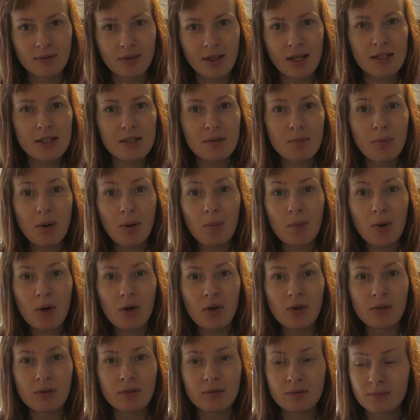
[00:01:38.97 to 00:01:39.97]
Get some
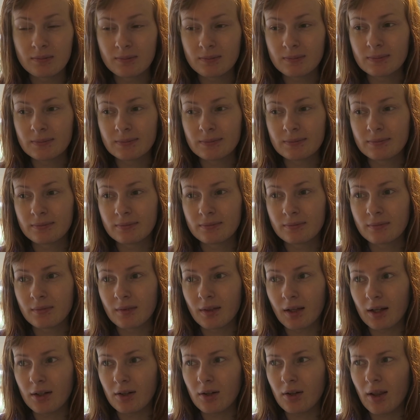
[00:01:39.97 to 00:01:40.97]
popcorn.
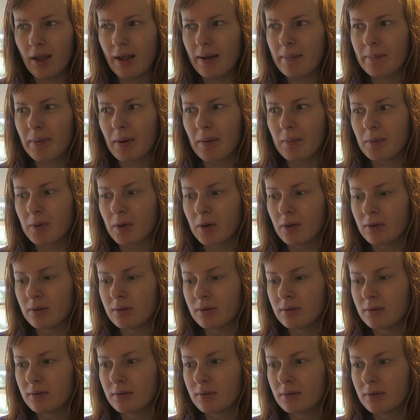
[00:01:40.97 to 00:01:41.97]
I don't like popcorn.
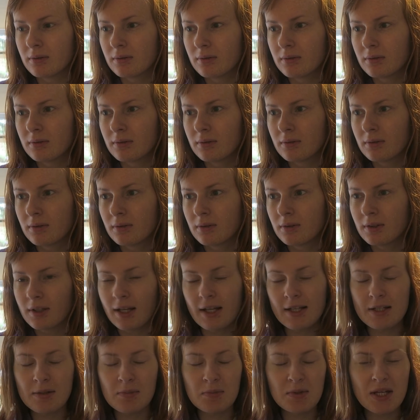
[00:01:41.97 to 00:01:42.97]

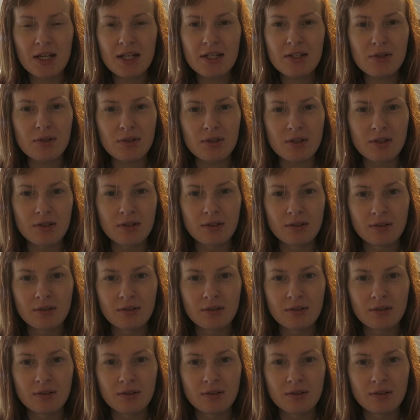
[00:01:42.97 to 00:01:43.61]
Get some Skittles.